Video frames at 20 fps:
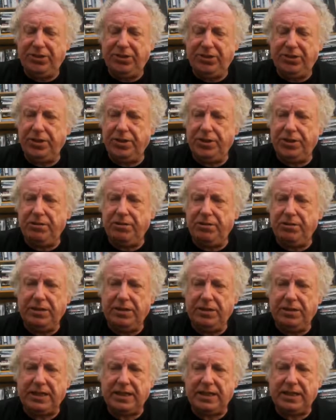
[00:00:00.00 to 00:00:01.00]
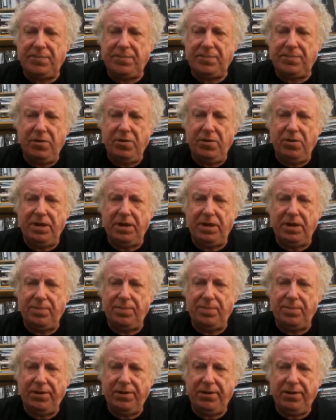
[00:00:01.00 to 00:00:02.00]
well, online? I'm sure that's
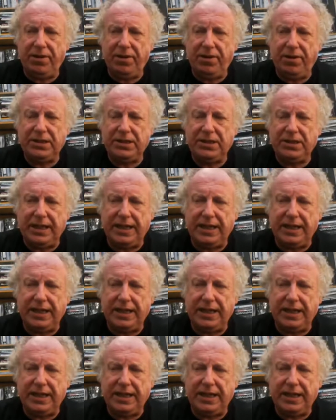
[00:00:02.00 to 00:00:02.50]
uploaded. It'll be on